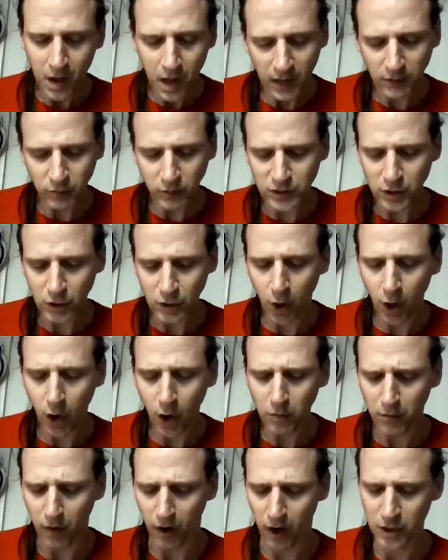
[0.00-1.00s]
It was a
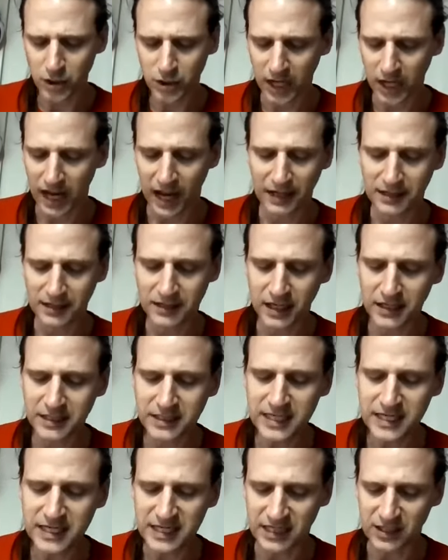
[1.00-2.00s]
long march and a
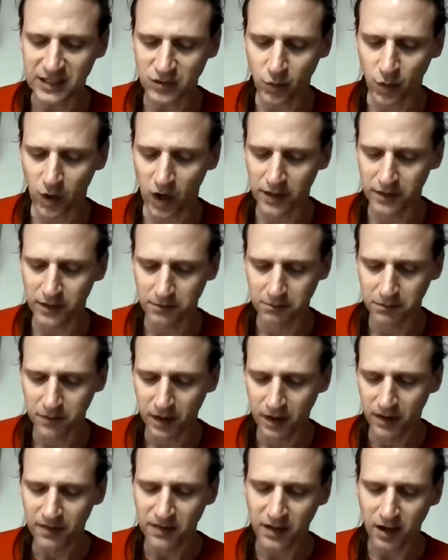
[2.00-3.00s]
tedious one.
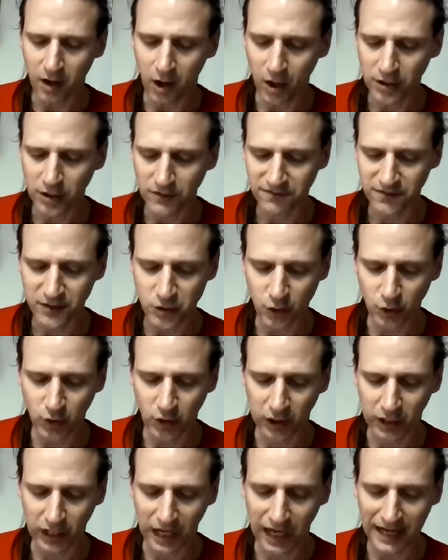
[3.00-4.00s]
The artificial
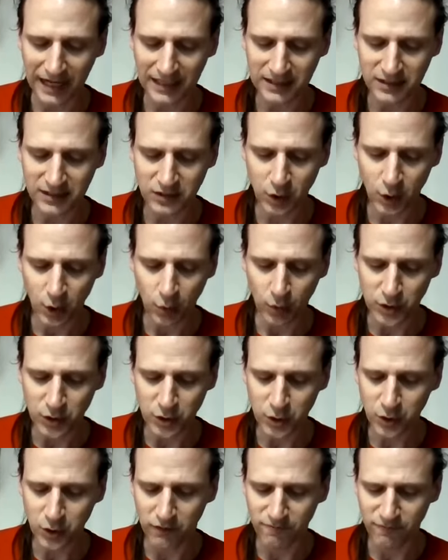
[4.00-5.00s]
glades
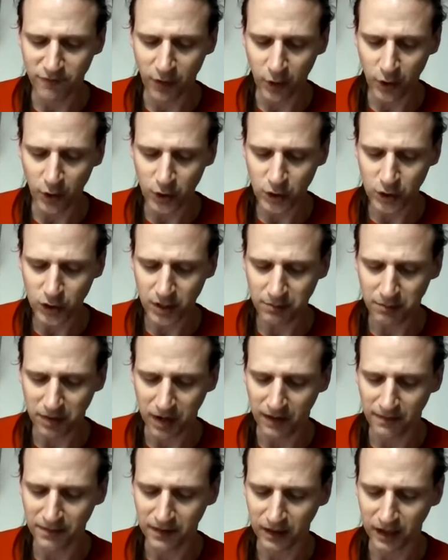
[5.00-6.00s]
which converged
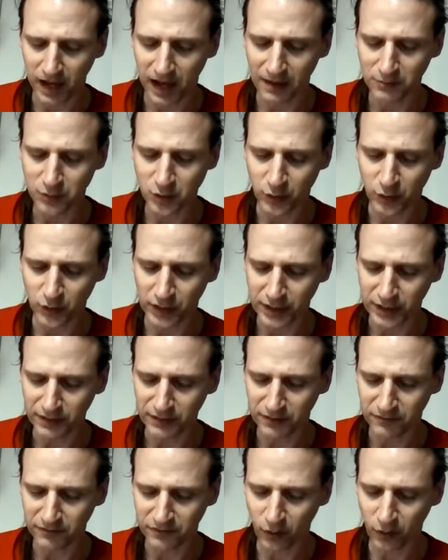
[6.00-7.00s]
upon the lime tree in
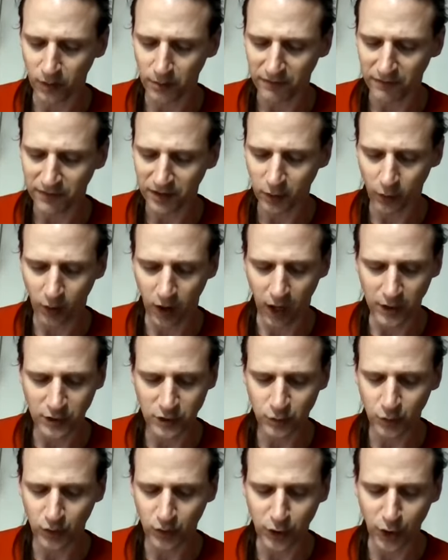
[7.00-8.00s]
the form of a
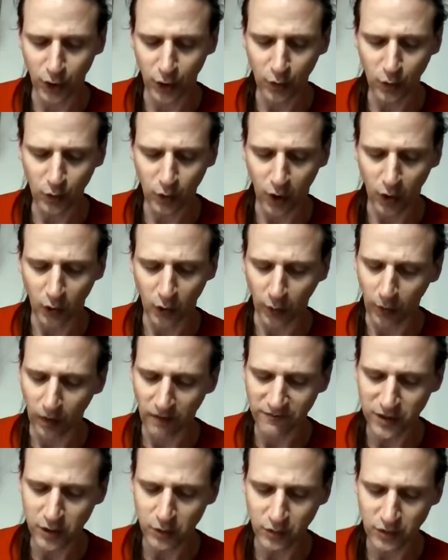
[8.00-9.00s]
cross were no longer
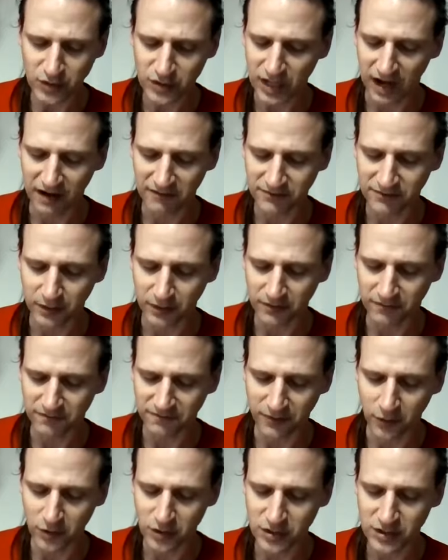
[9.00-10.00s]
of use after the
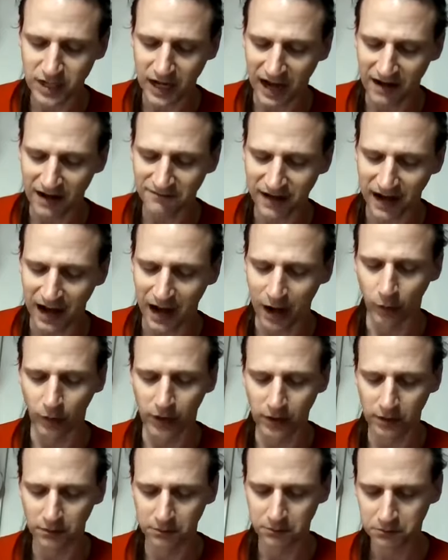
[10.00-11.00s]
first half
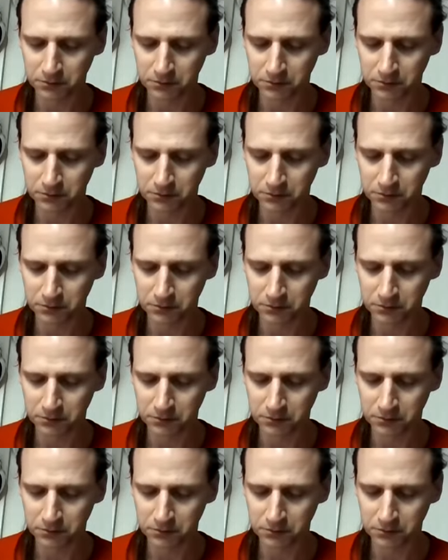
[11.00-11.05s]
hour.